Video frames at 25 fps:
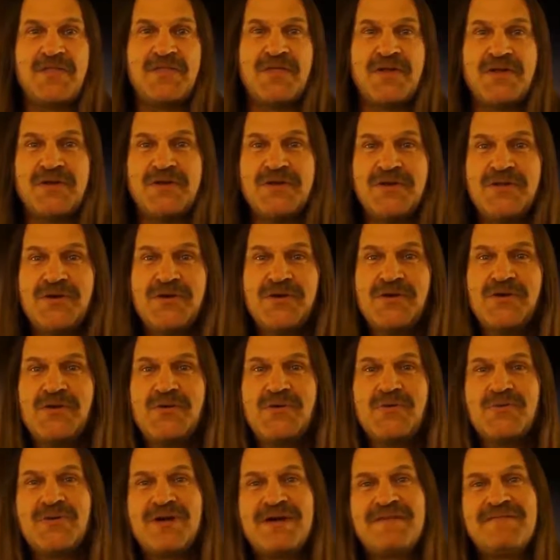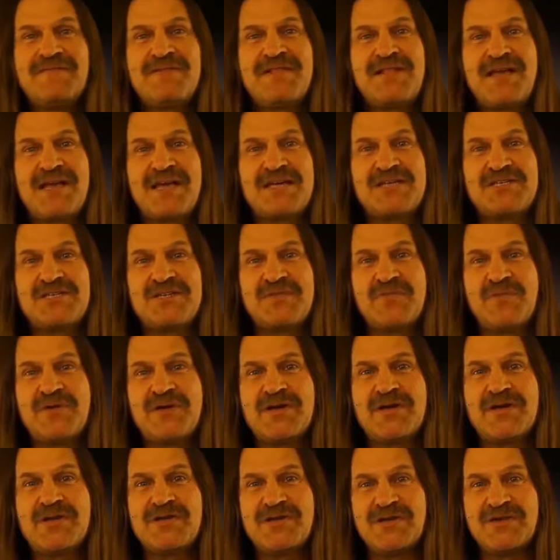The new revelation we
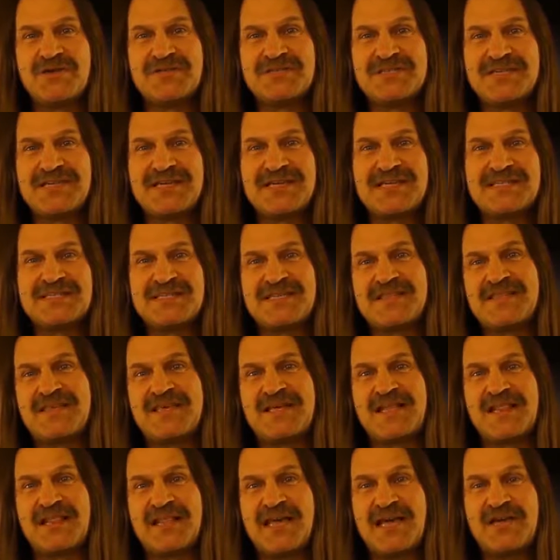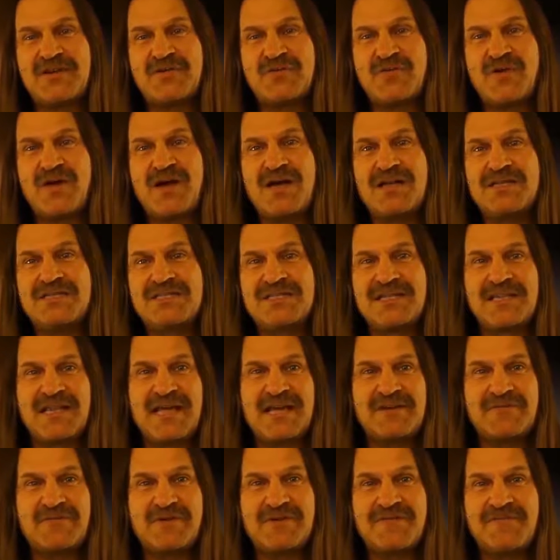are using is that the electron's
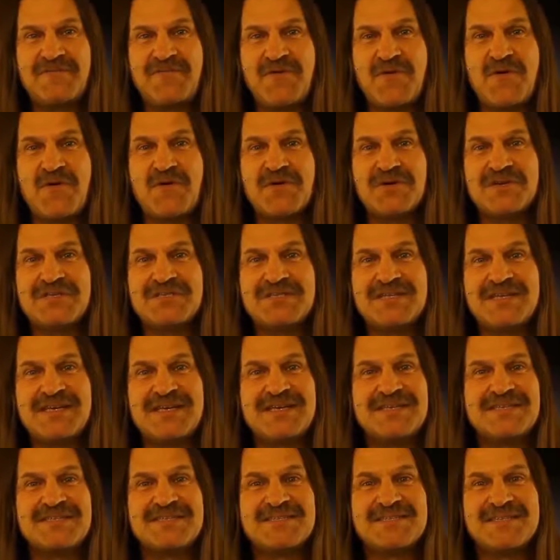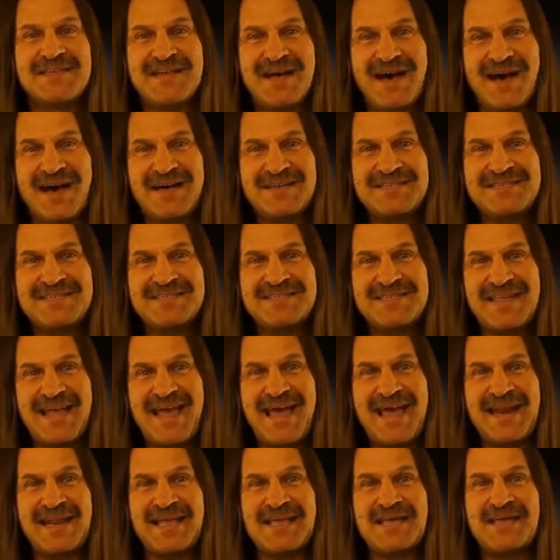electric force is not
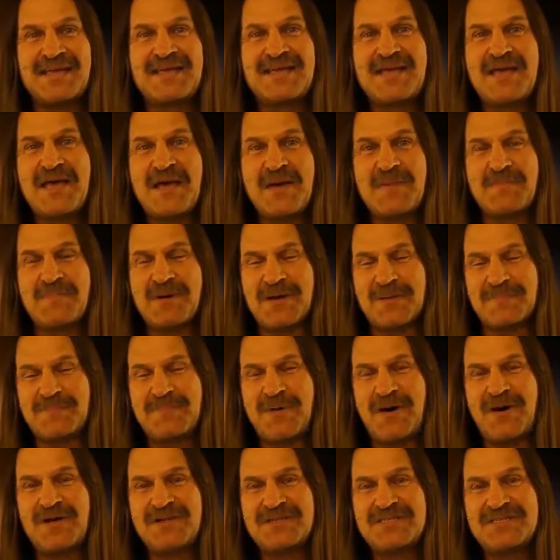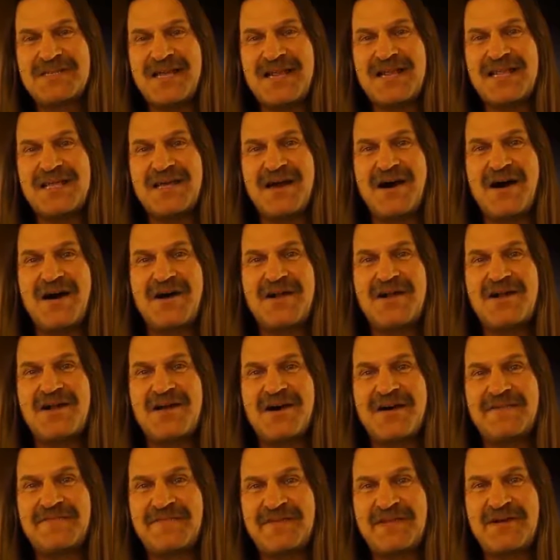static, but pulsating on and
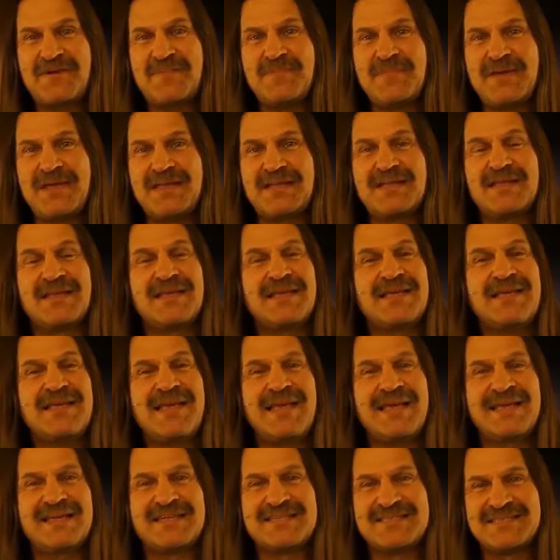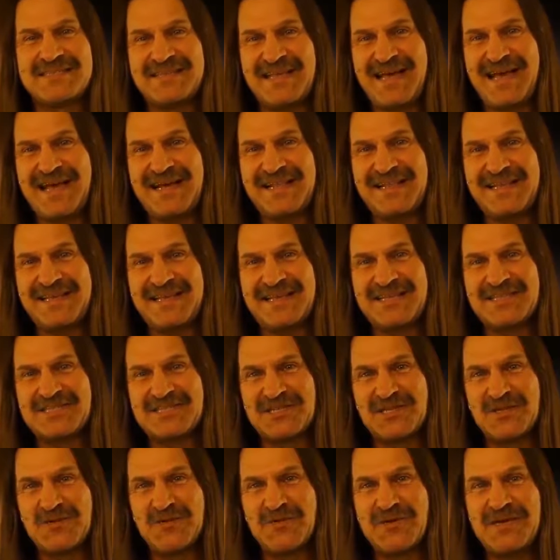off intermittently, exactly as
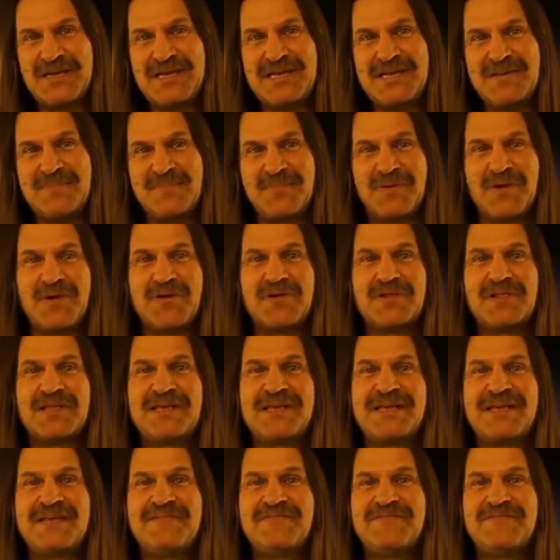Louis de Broglie